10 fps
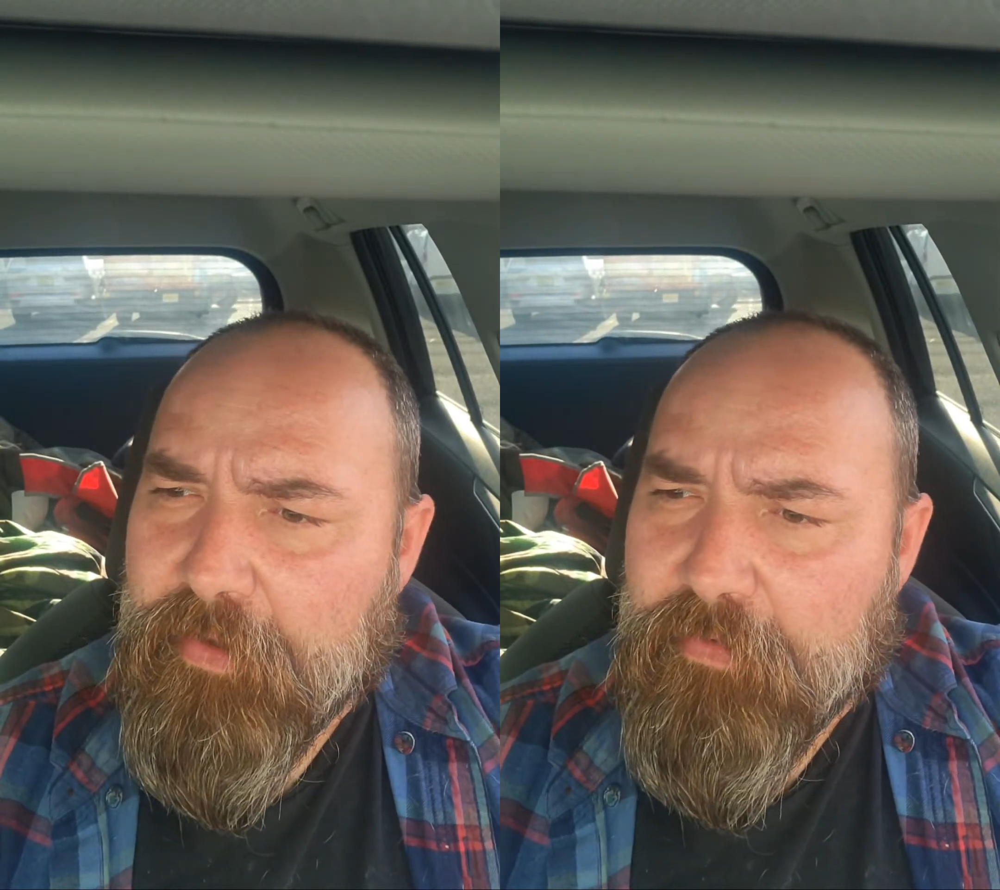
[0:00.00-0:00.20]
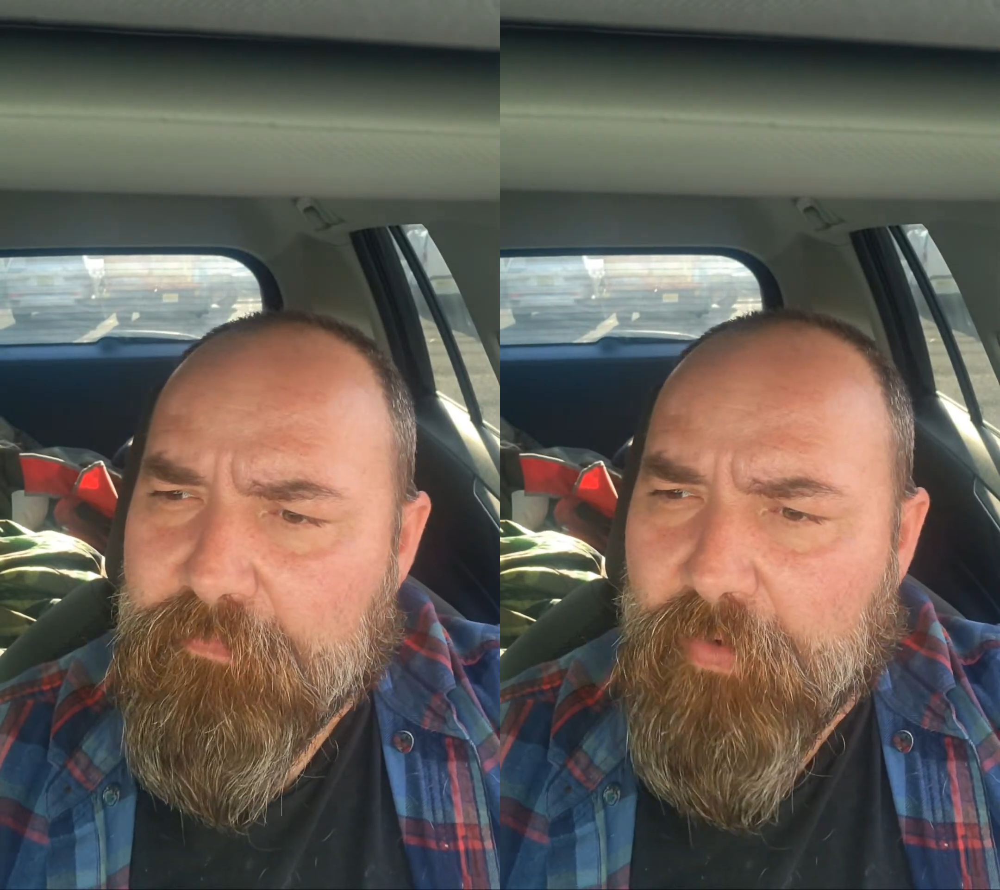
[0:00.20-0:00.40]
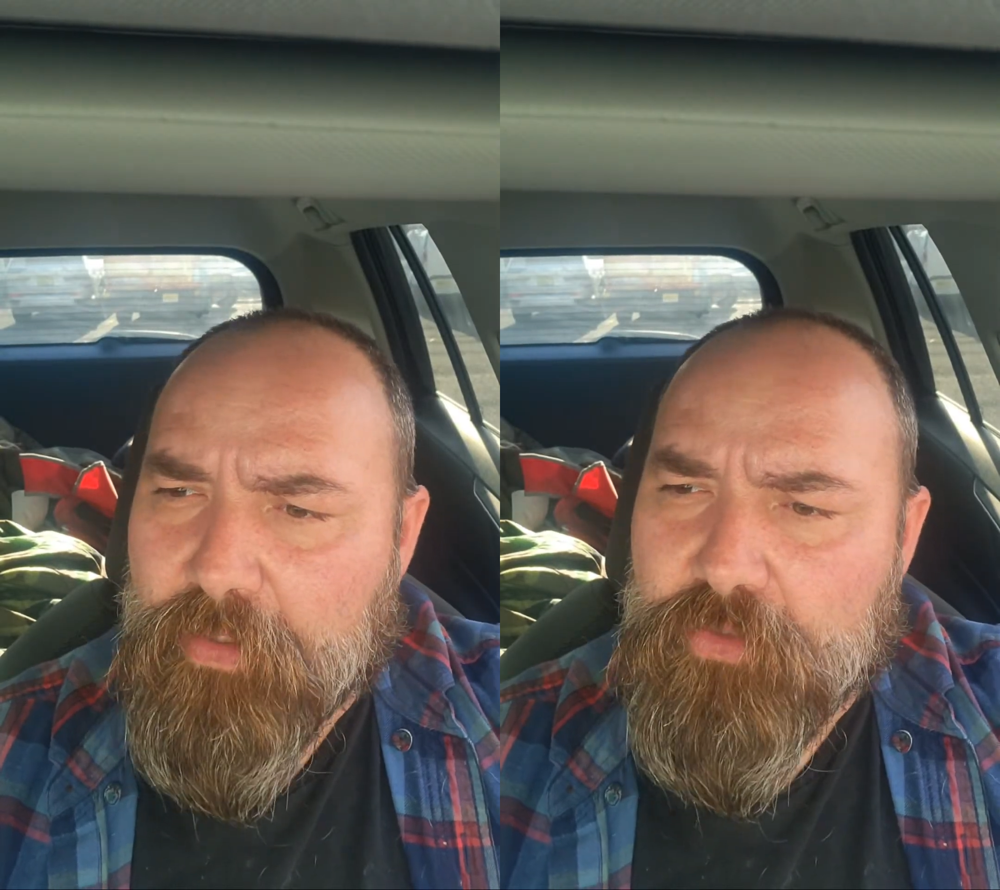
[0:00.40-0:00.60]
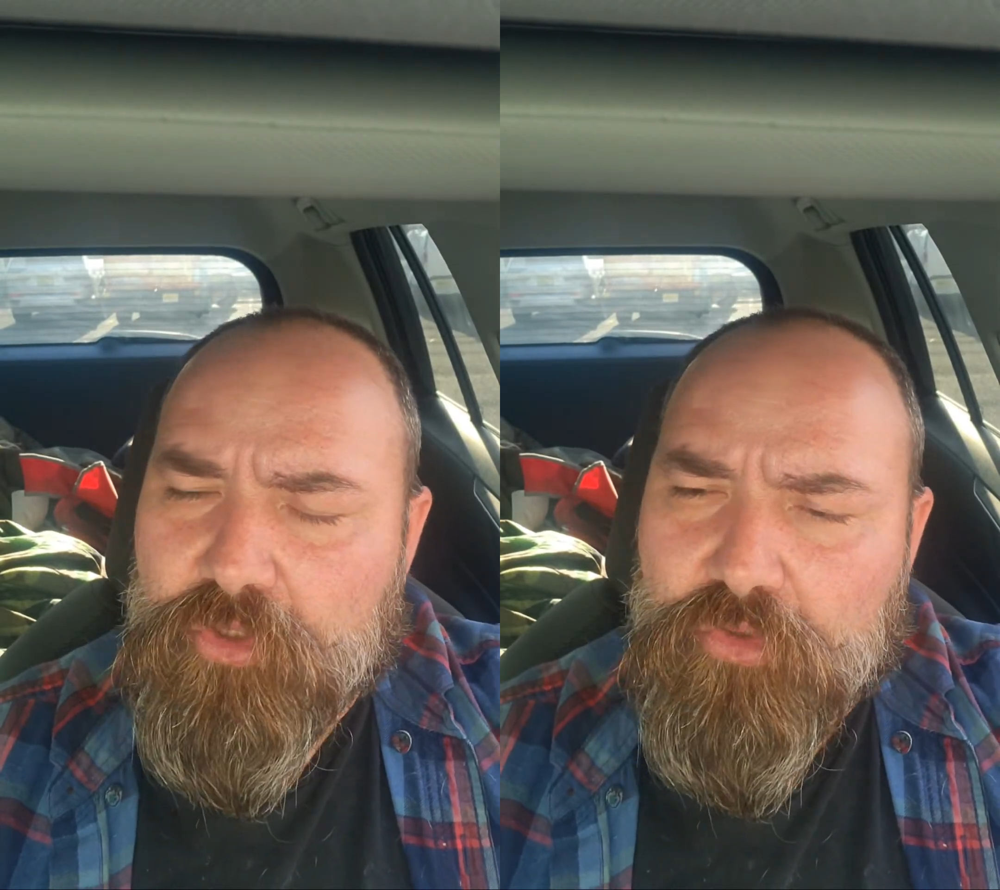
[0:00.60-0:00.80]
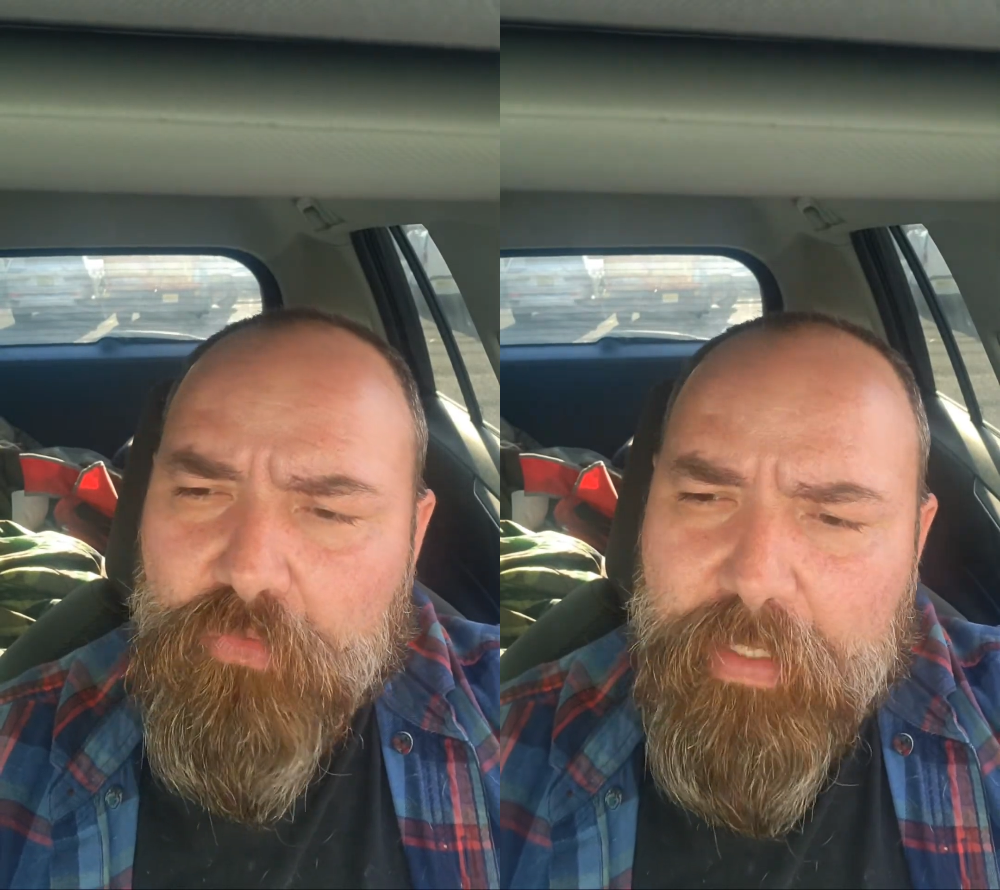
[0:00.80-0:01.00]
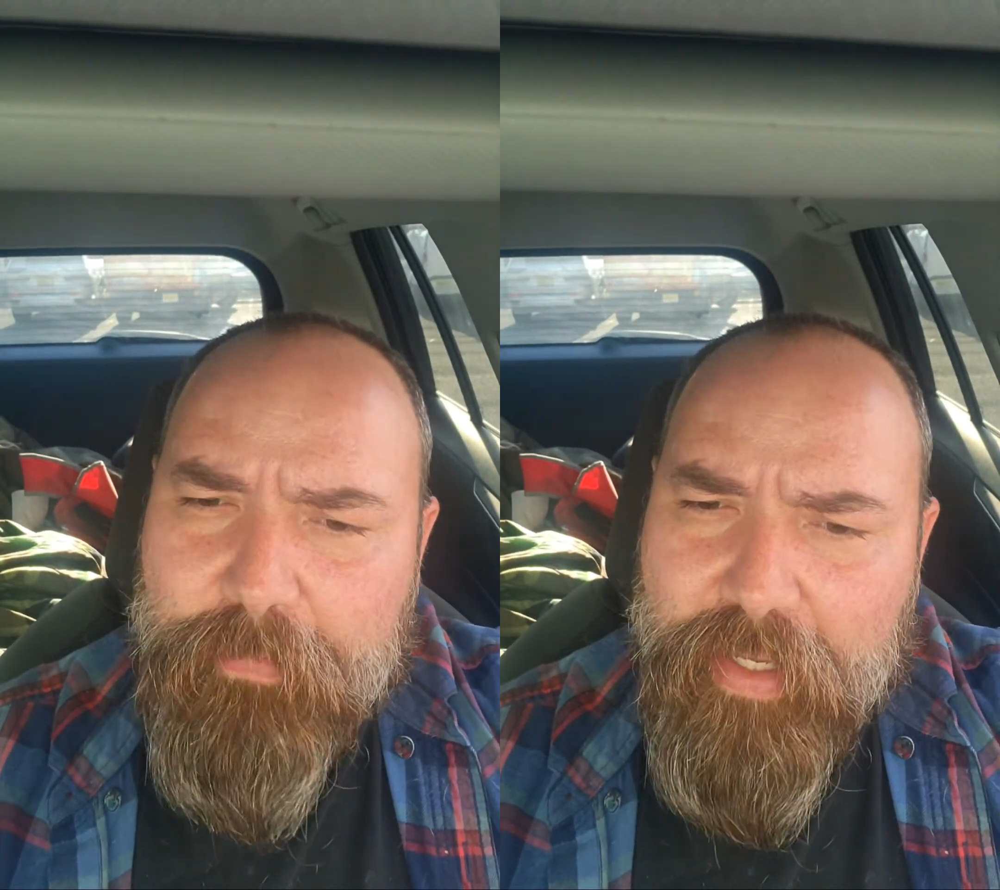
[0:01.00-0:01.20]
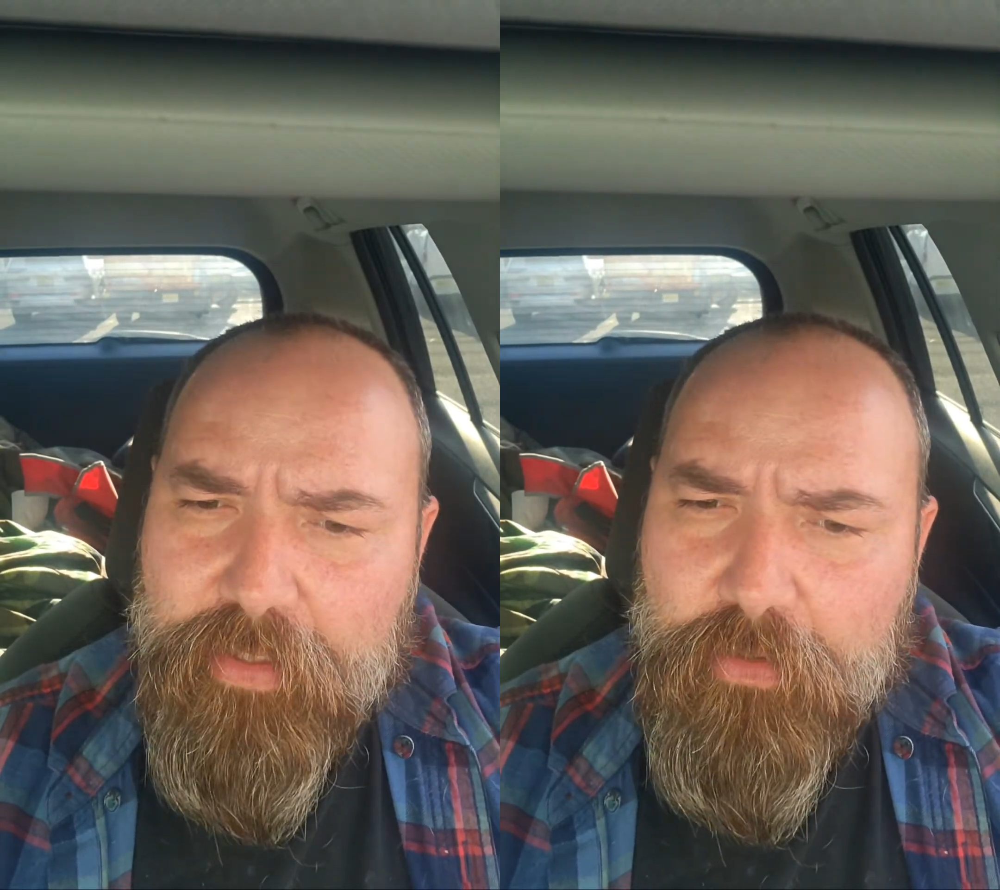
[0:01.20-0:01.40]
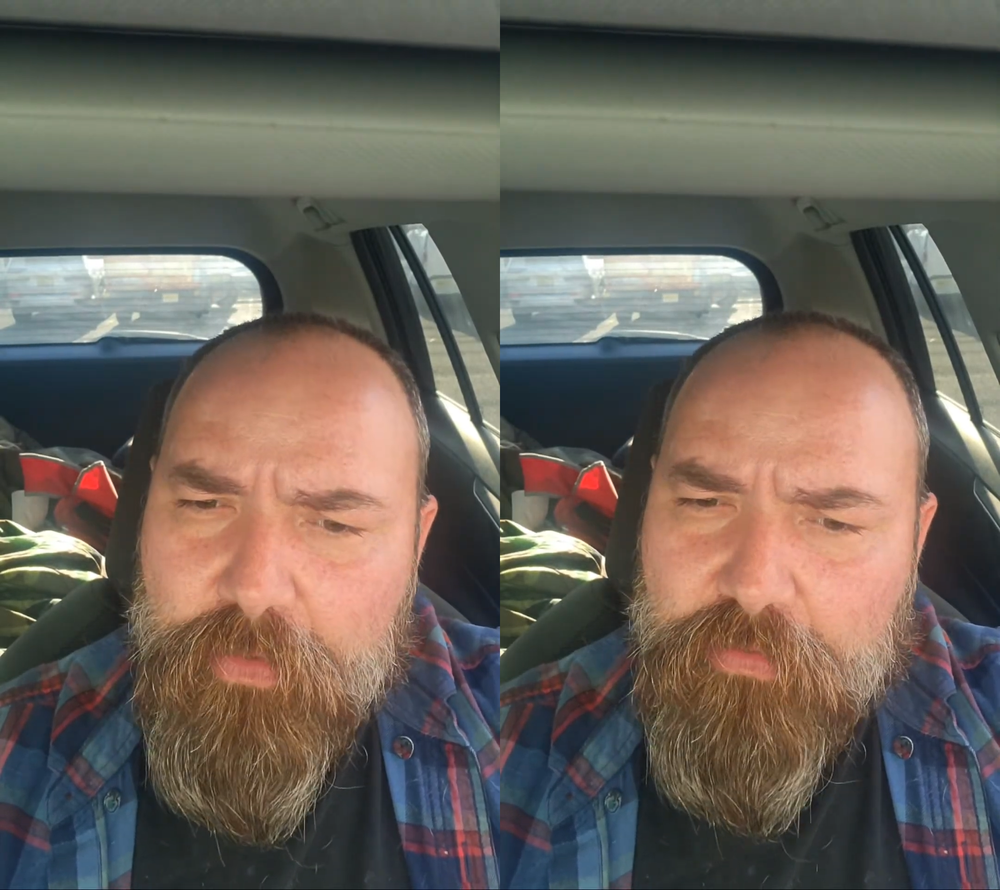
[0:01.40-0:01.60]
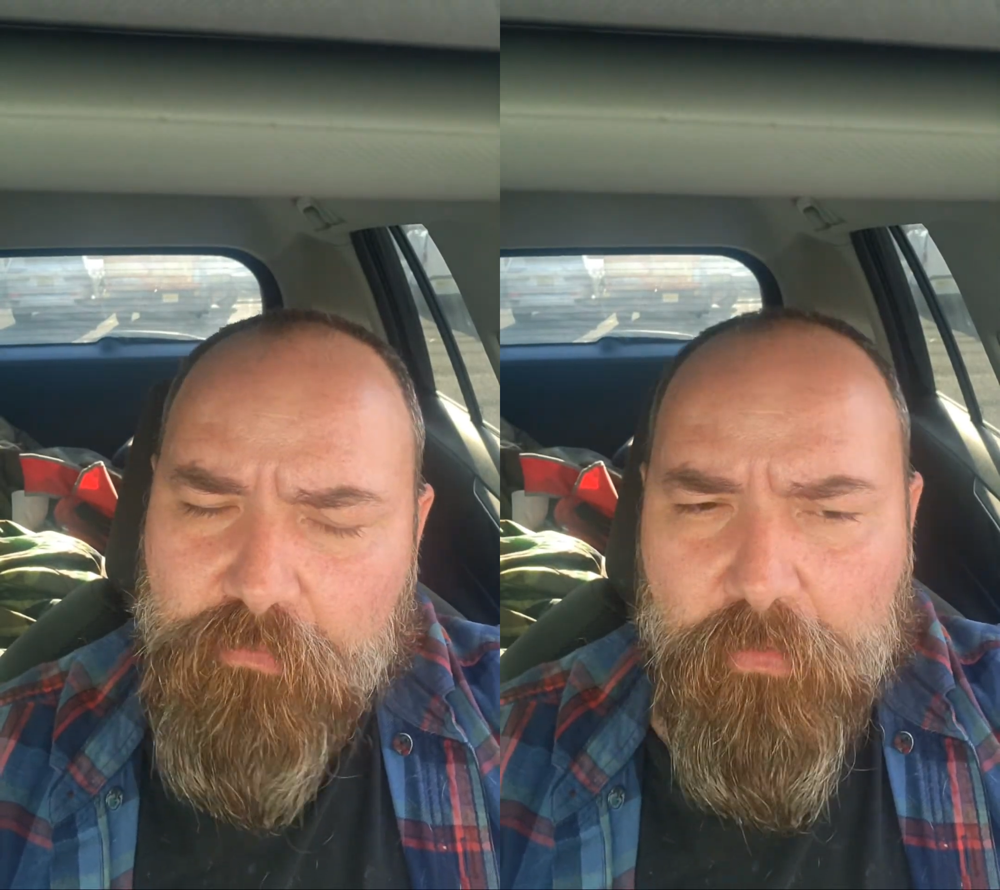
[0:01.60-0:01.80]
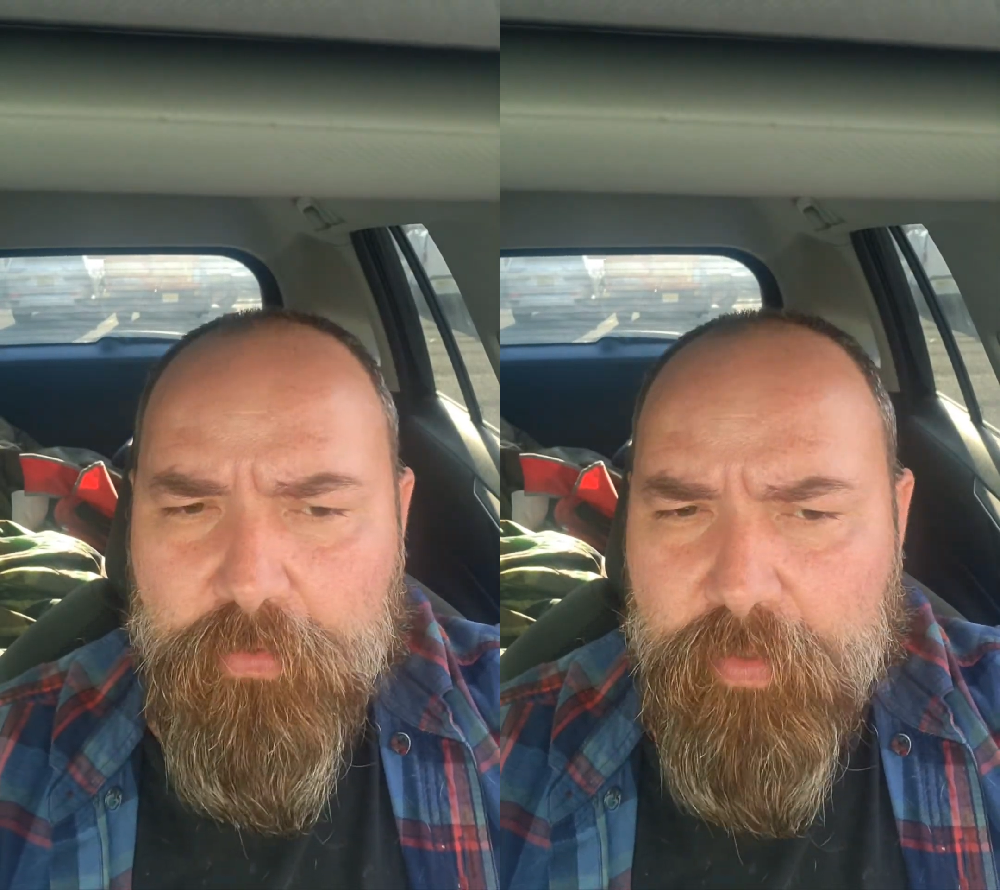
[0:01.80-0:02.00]
fucking scream at you and throw
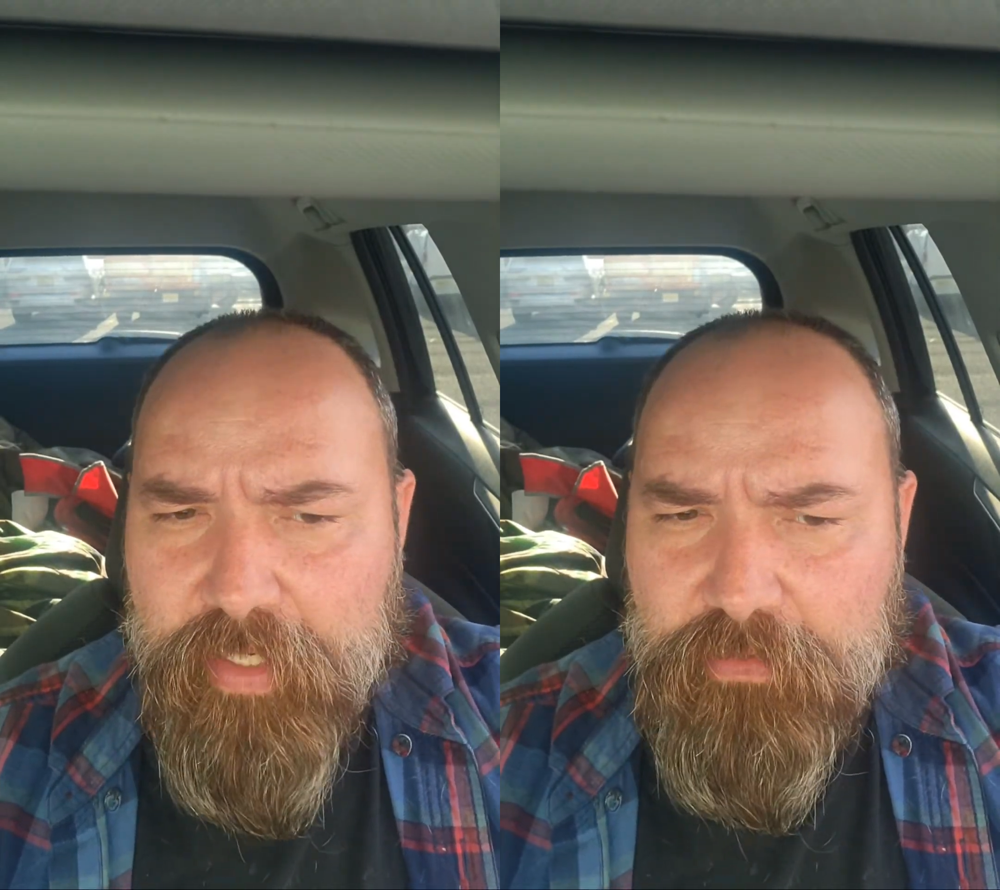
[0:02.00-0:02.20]
you against